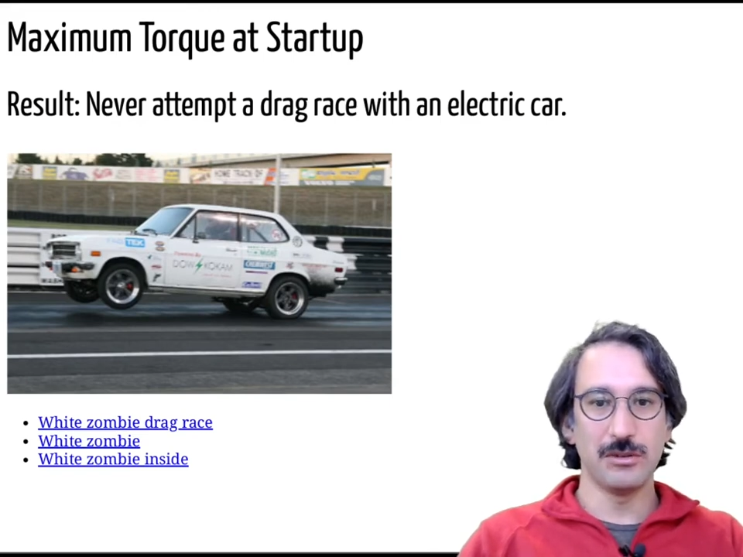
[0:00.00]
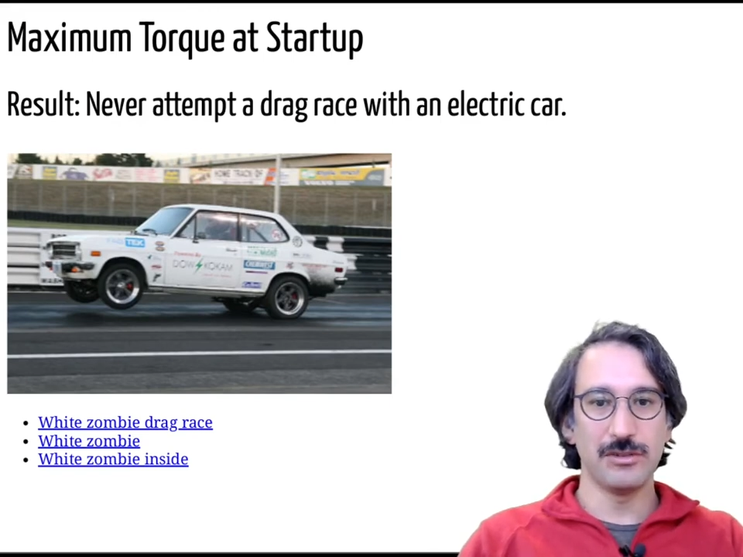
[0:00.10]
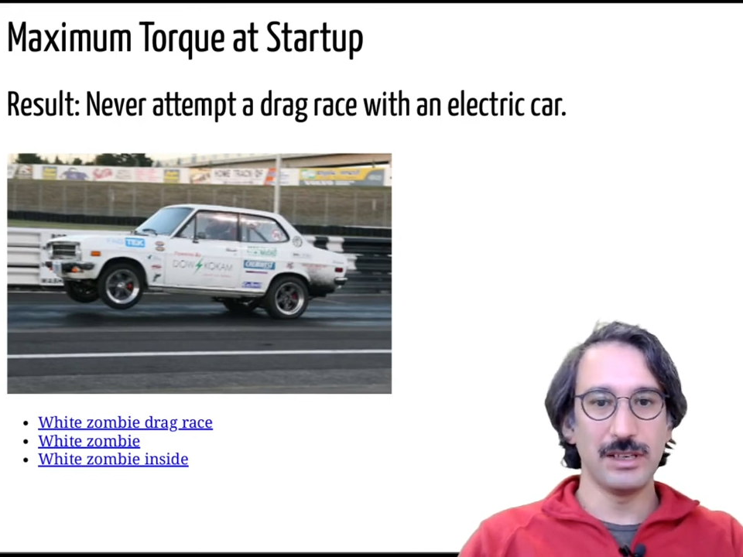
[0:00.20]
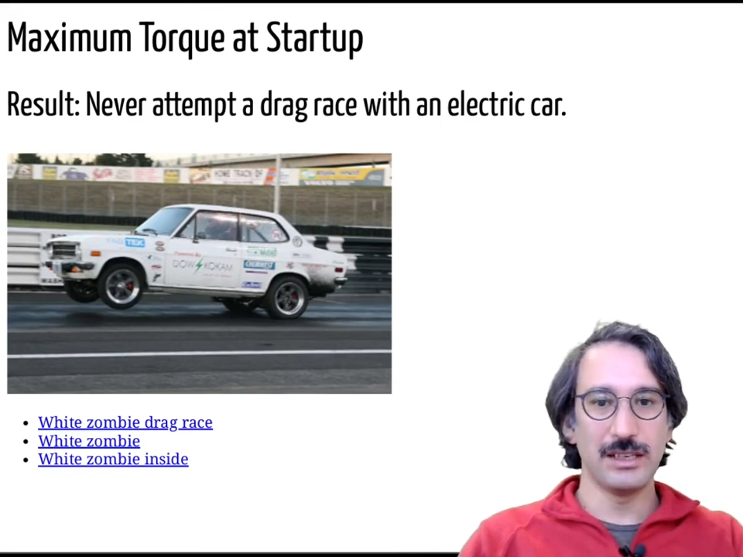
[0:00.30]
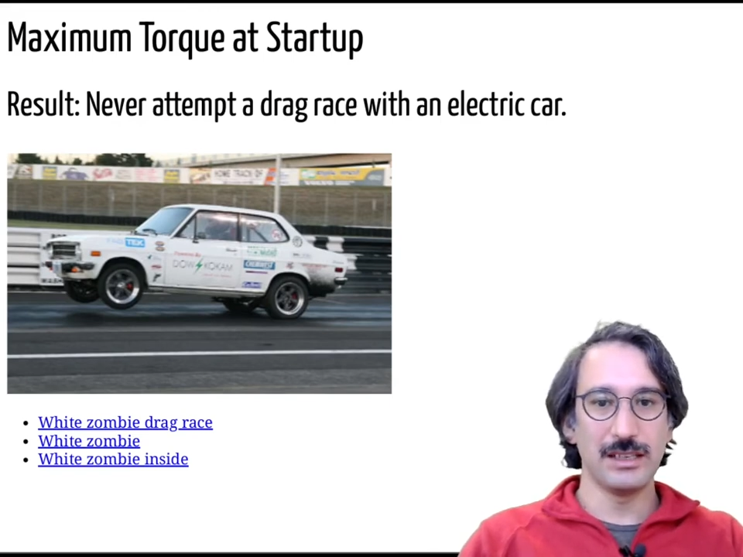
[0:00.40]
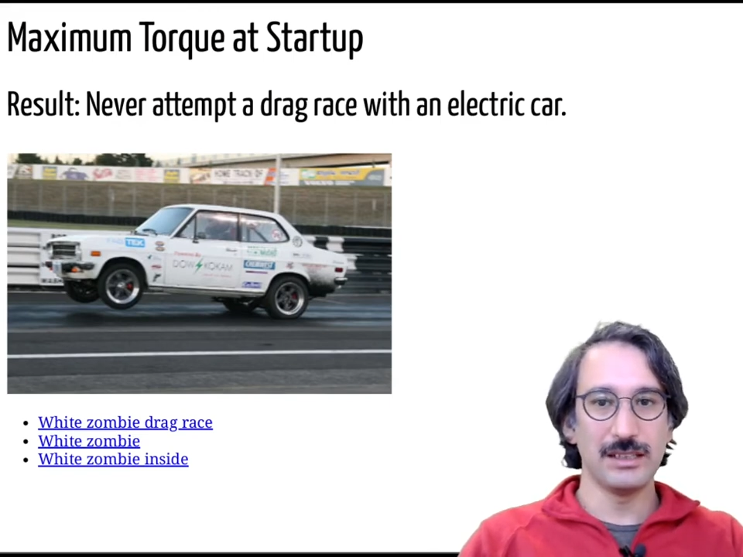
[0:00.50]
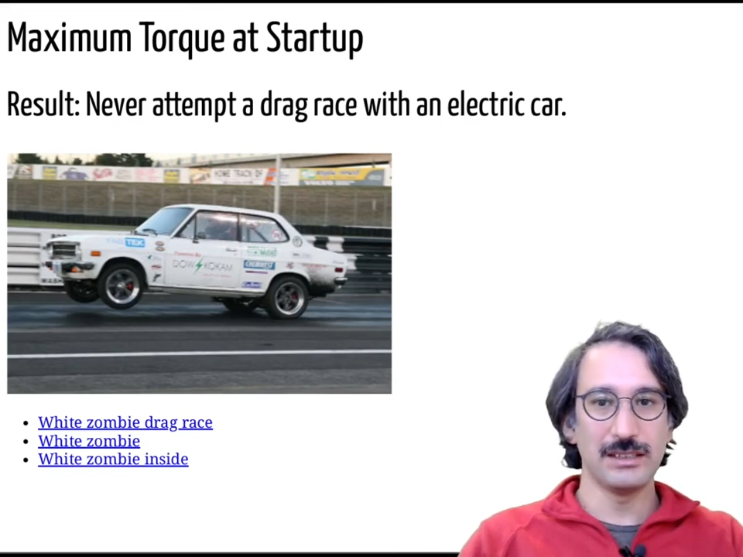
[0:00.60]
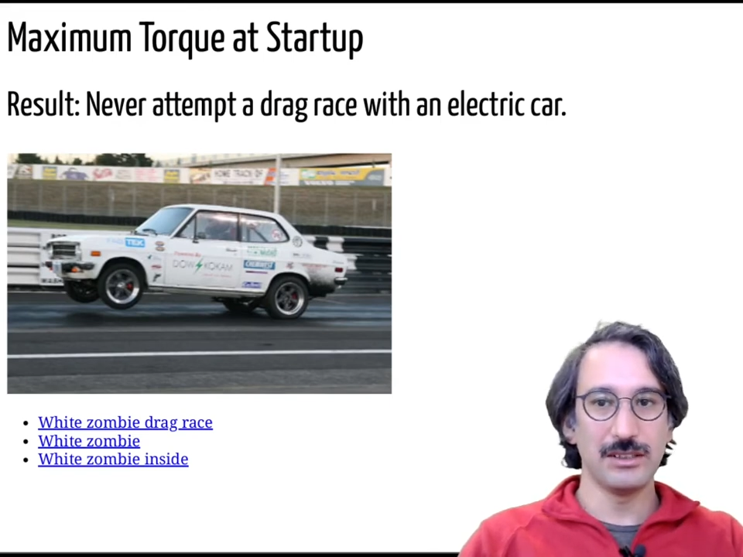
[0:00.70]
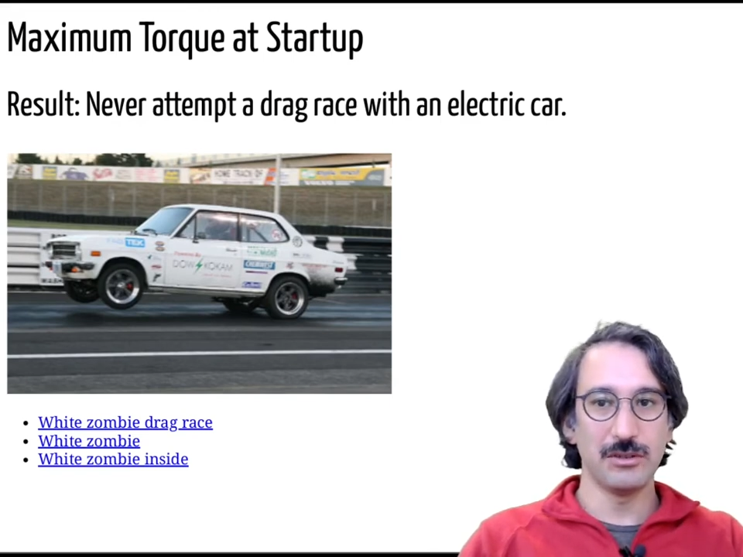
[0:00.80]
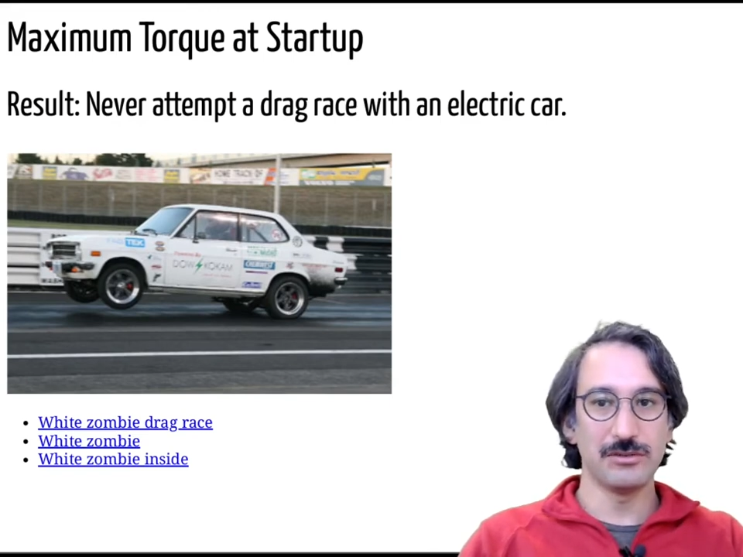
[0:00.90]

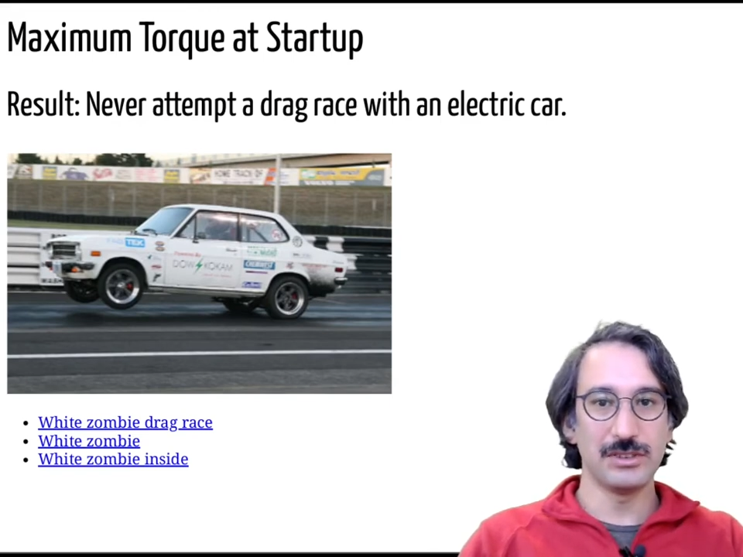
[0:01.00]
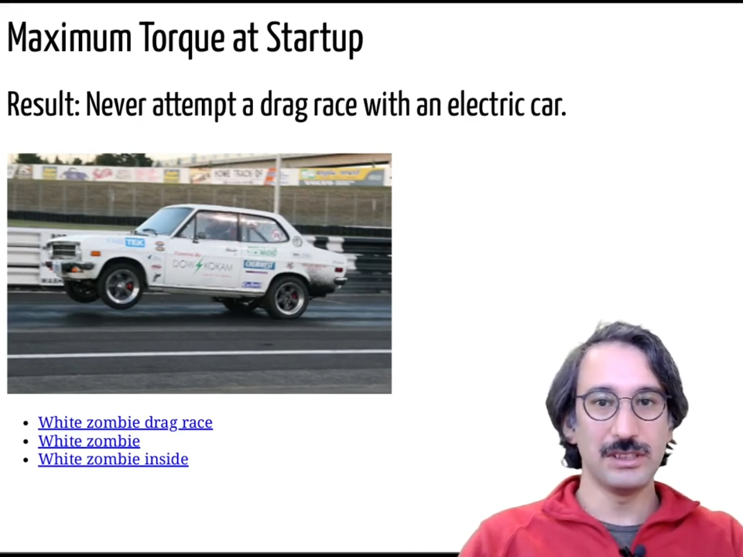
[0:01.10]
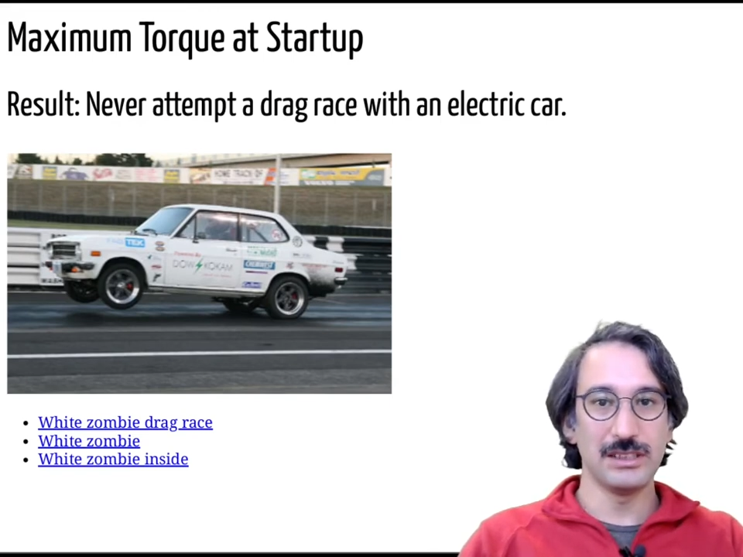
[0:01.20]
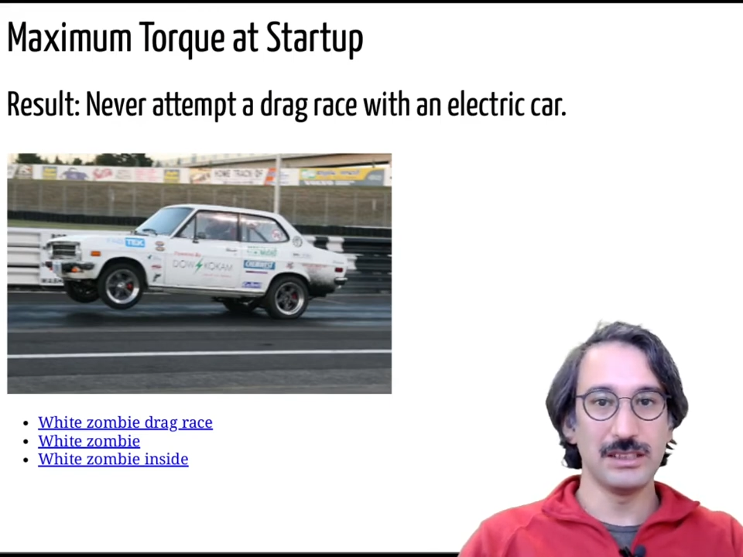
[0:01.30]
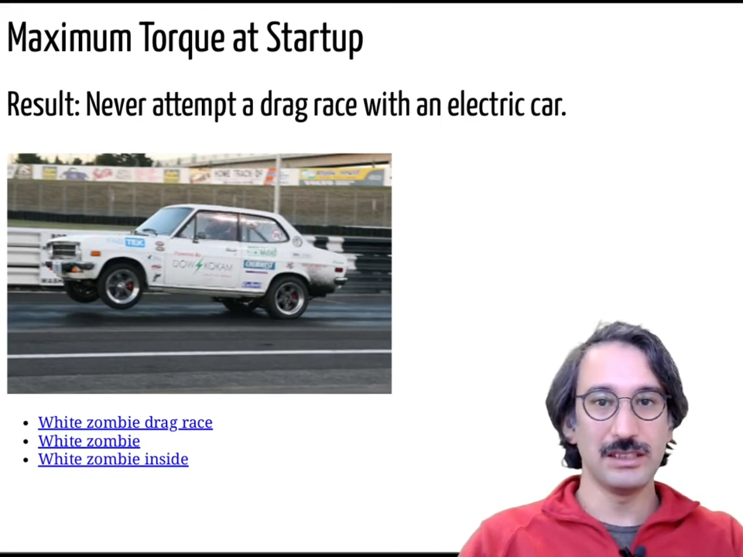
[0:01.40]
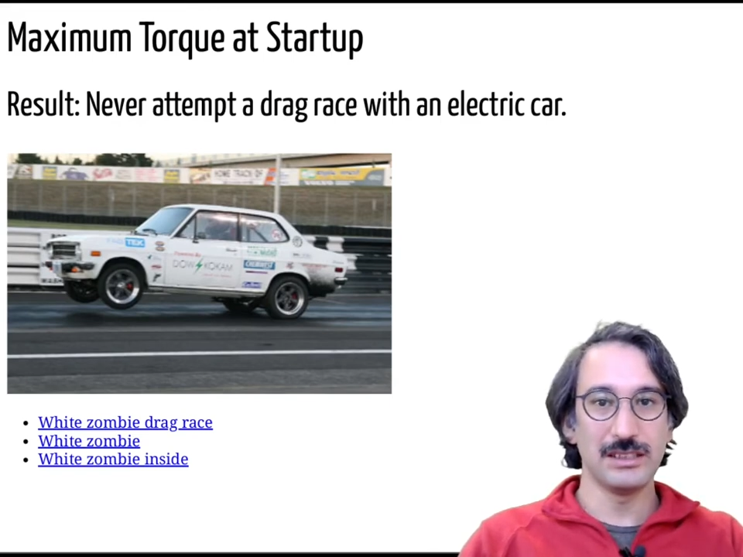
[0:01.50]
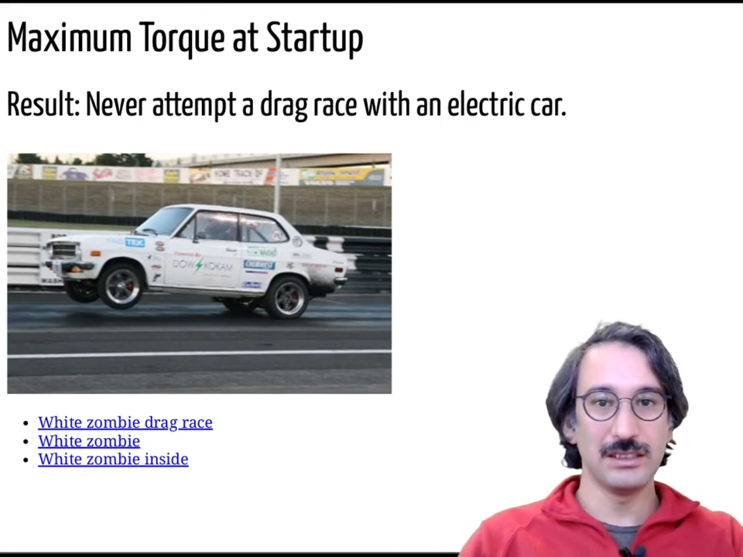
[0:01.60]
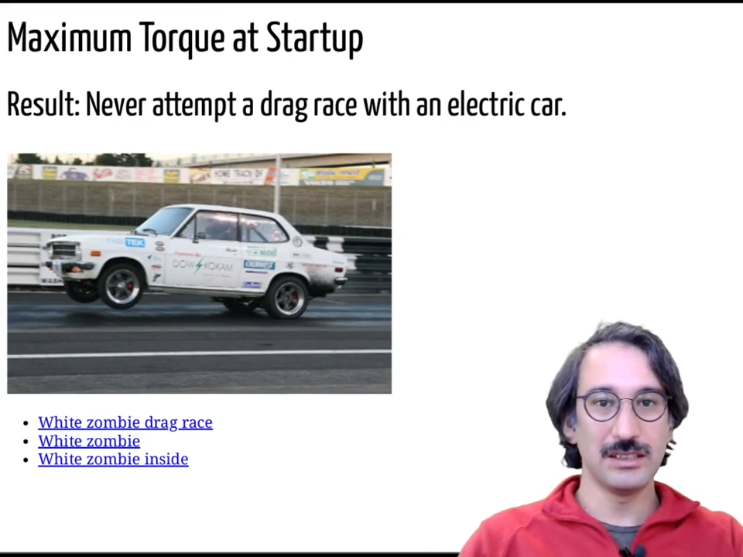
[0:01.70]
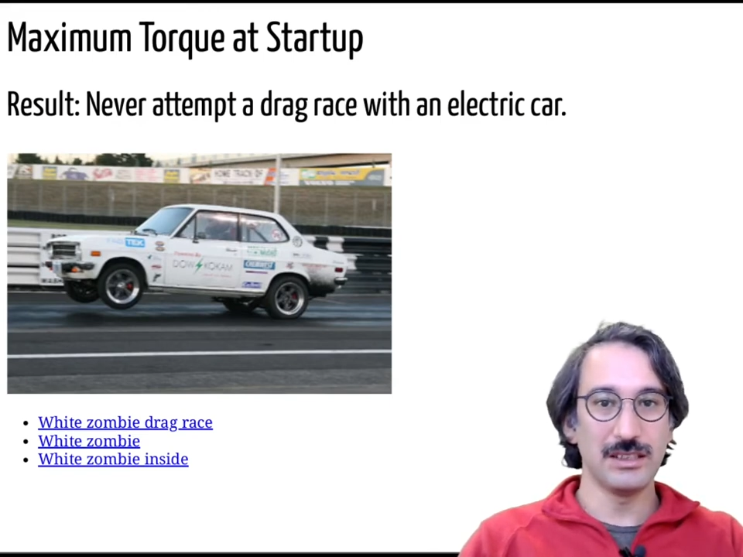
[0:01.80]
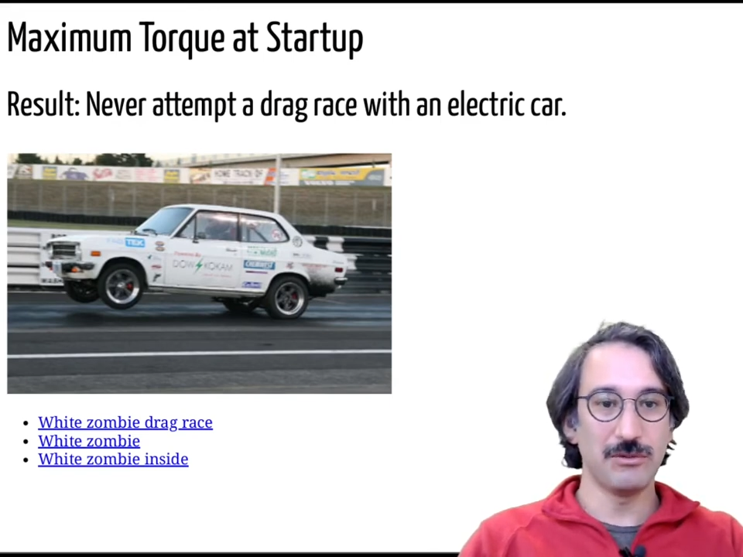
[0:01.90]
the
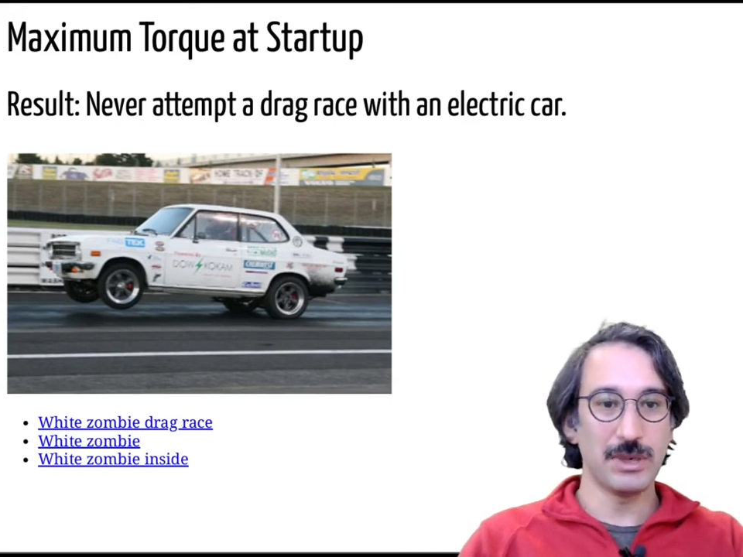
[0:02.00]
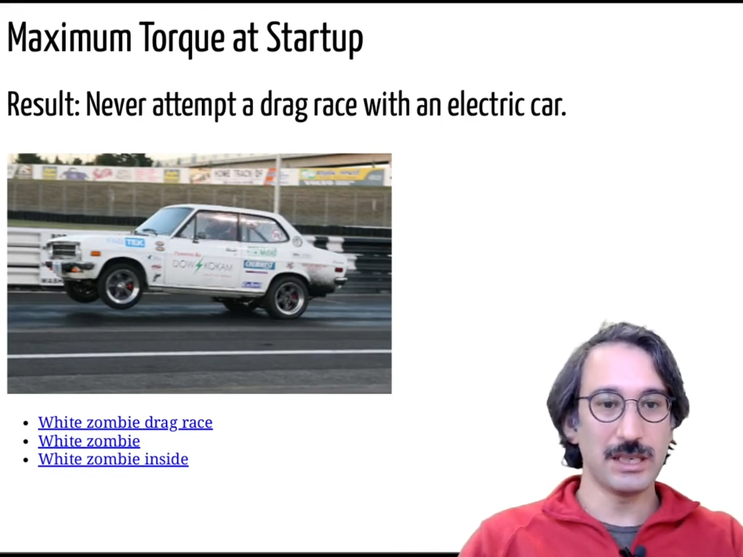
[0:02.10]
white